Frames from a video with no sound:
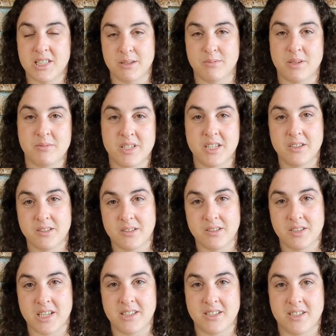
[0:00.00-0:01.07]
Sometimes the girls
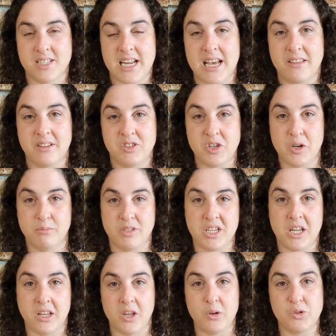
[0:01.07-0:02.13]
understand the terms
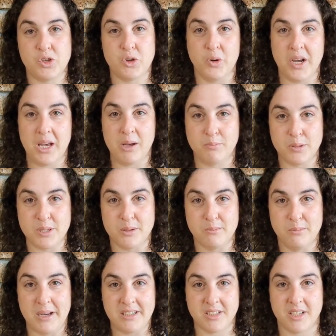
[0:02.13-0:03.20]
use your hips
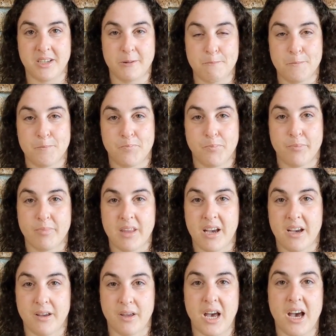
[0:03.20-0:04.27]
better.
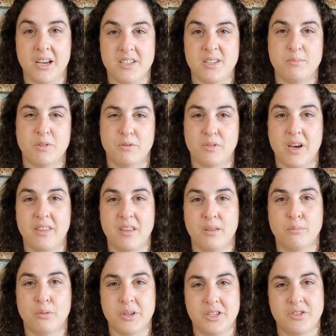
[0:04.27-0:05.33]
I seem to find that the
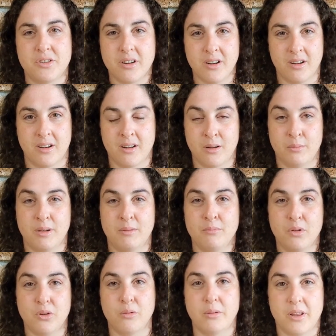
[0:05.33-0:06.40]
boys struggle a little bit
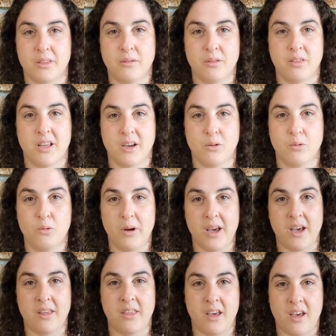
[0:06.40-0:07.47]
more with like
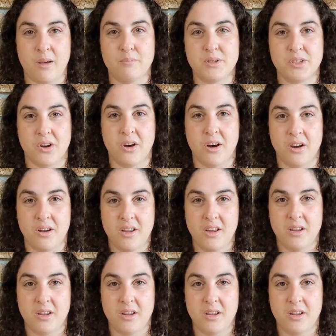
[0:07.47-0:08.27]
where their hips are.